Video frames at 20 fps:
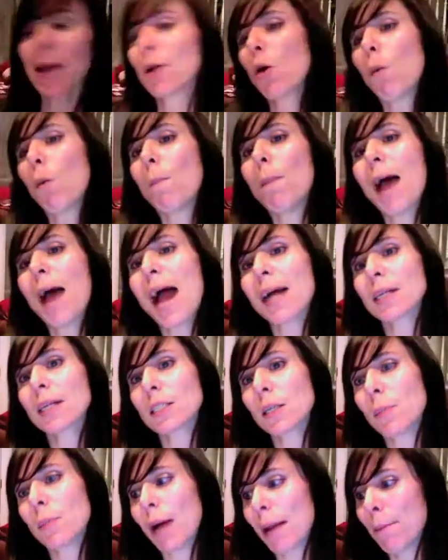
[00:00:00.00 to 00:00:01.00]
go back
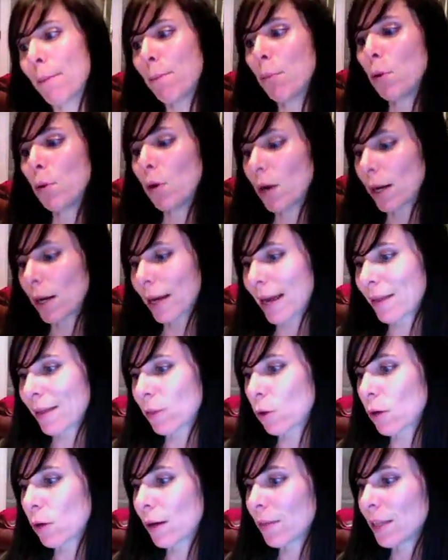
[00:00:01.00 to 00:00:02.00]
to my book
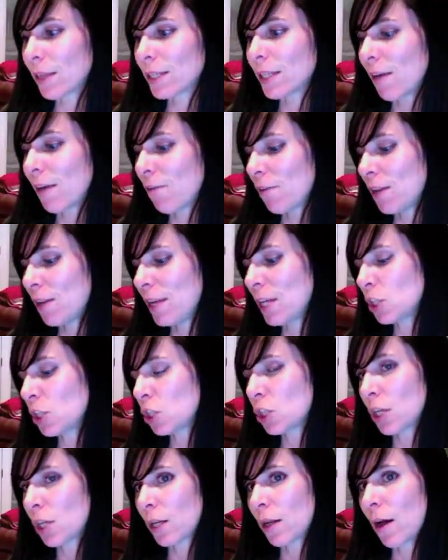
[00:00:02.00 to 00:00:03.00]
and look at the
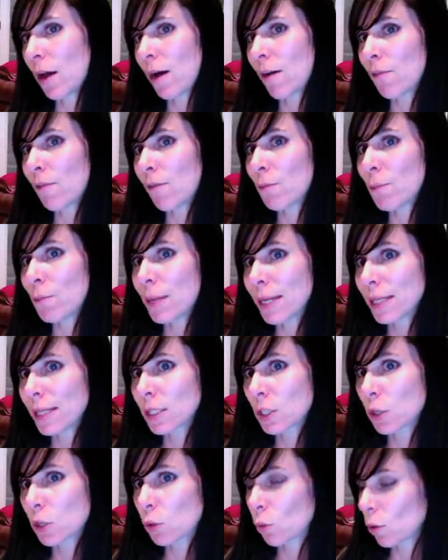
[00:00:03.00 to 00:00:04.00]
definition of
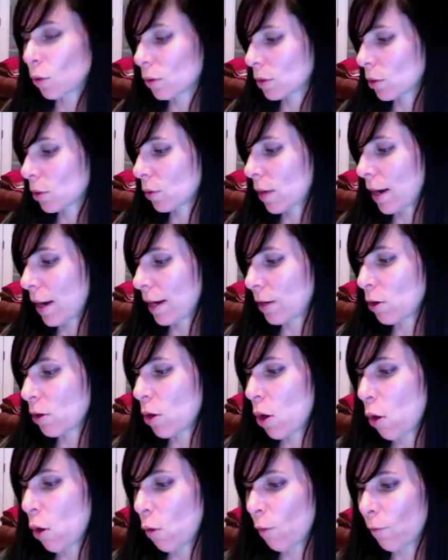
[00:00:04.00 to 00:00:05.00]
minuscule so that I
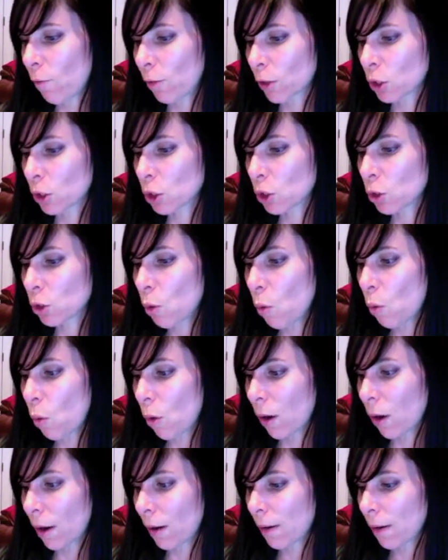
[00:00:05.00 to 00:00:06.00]
know for
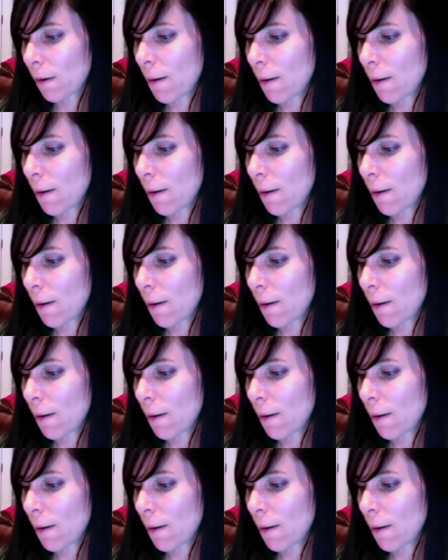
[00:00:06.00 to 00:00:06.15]
sure